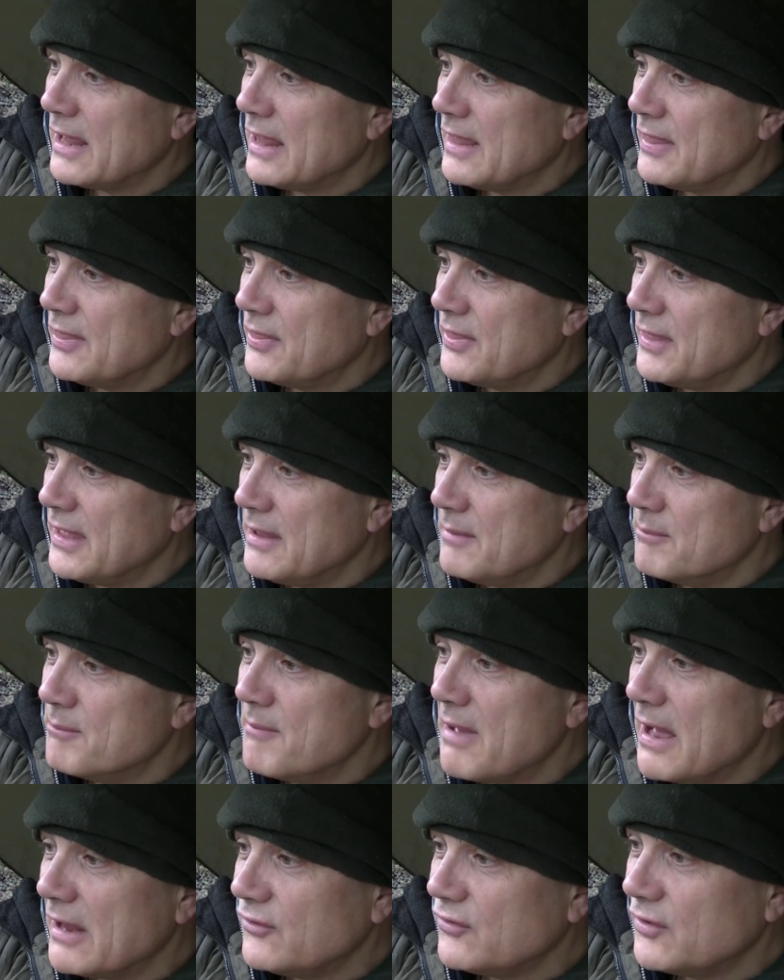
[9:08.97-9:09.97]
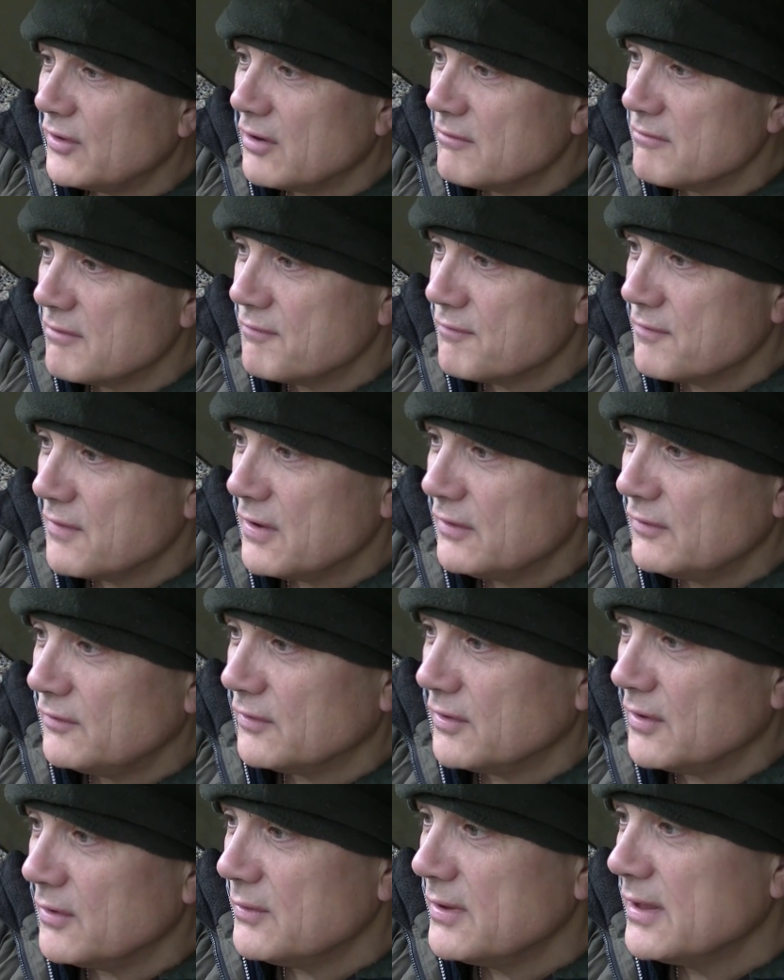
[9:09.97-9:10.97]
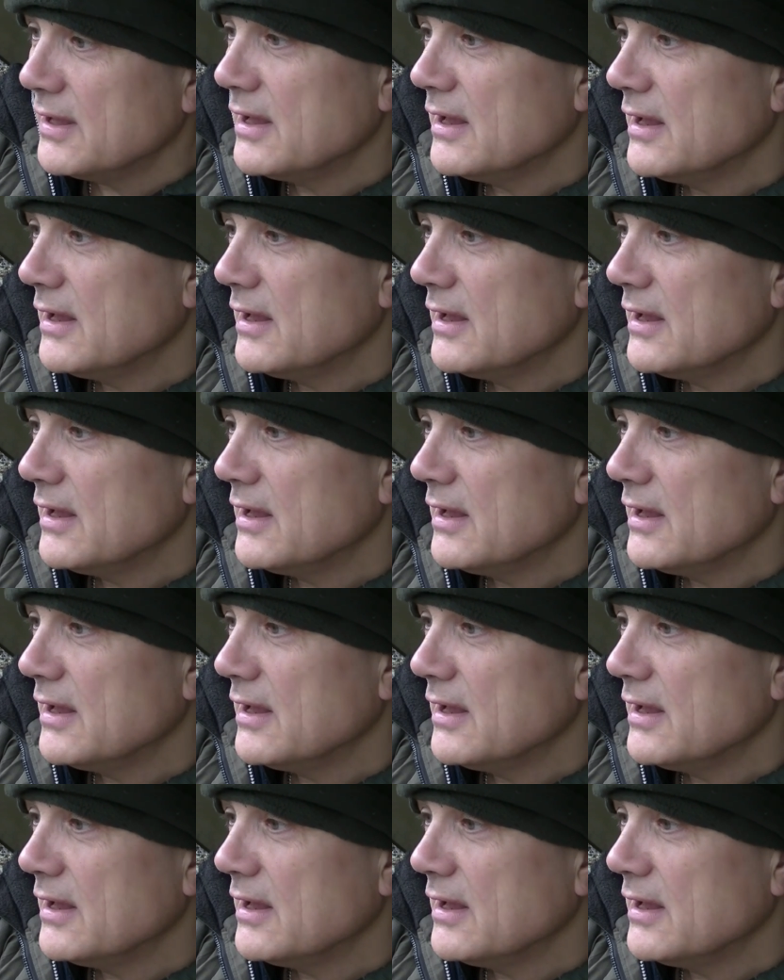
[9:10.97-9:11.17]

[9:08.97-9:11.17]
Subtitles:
And the match that I referred to,